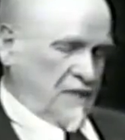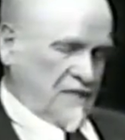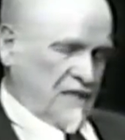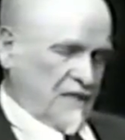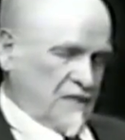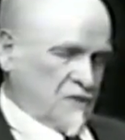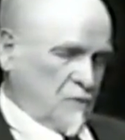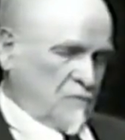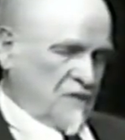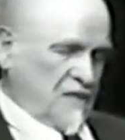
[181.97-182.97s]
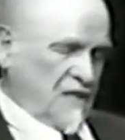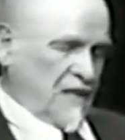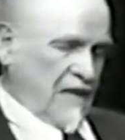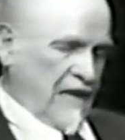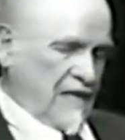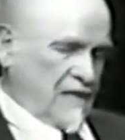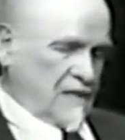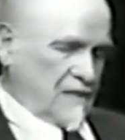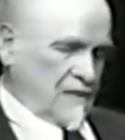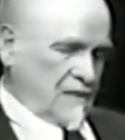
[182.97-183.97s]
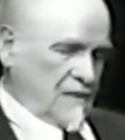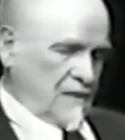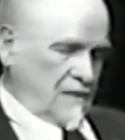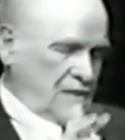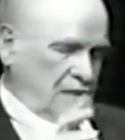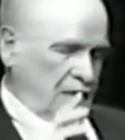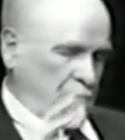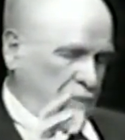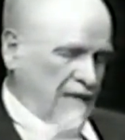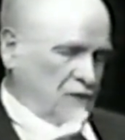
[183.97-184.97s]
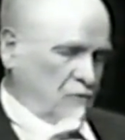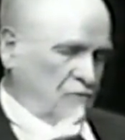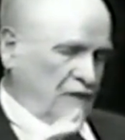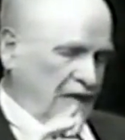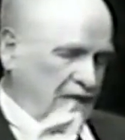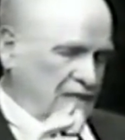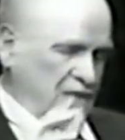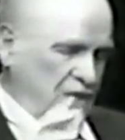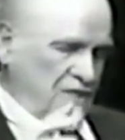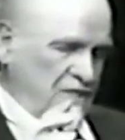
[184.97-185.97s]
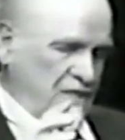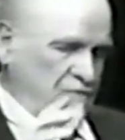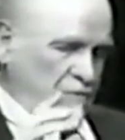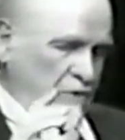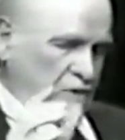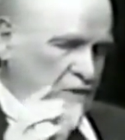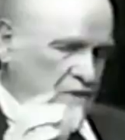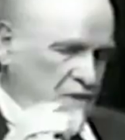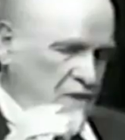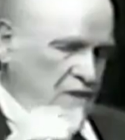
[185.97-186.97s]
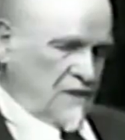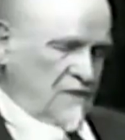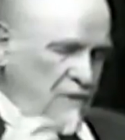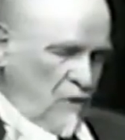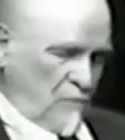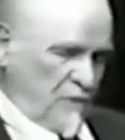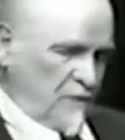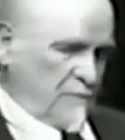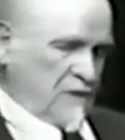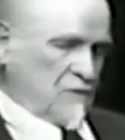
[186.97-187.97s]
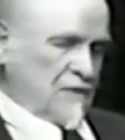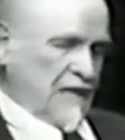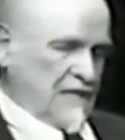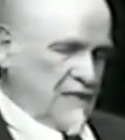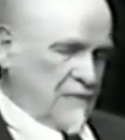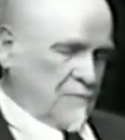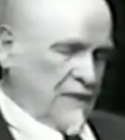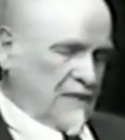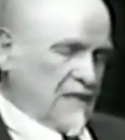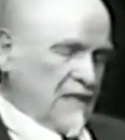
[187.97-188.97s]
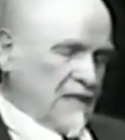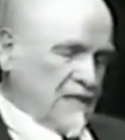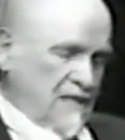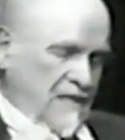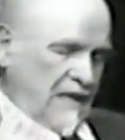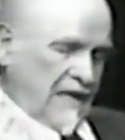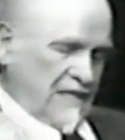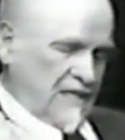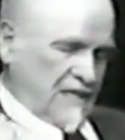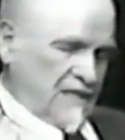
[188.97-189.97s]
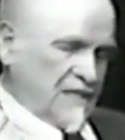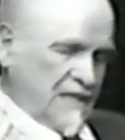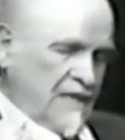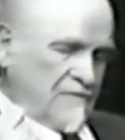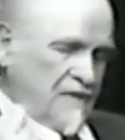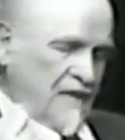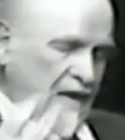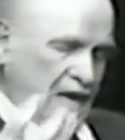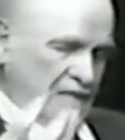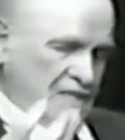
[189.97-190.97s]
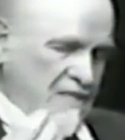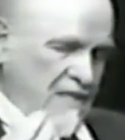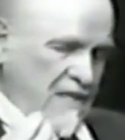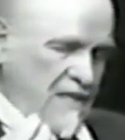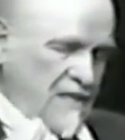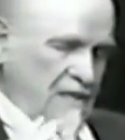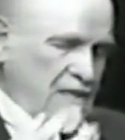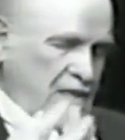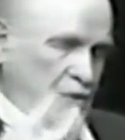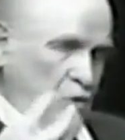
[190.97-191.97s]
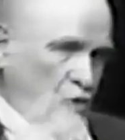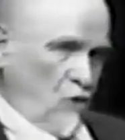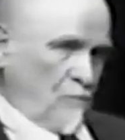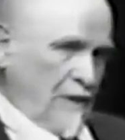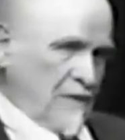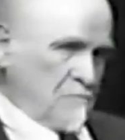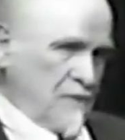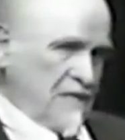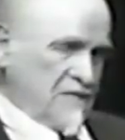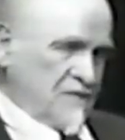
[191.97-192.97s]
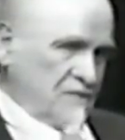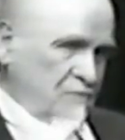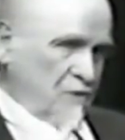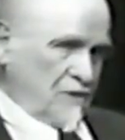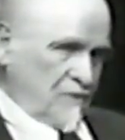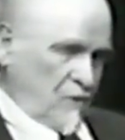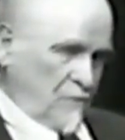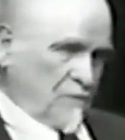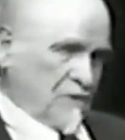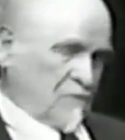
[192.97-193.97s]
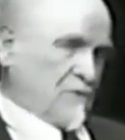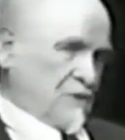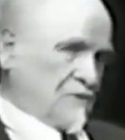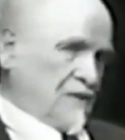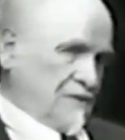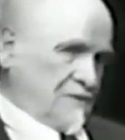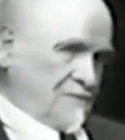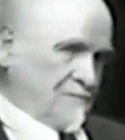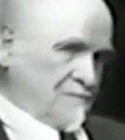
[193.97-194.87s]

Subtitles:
presents something like a part of characteristic for developing personality, but I think never as a global basis for development of personality.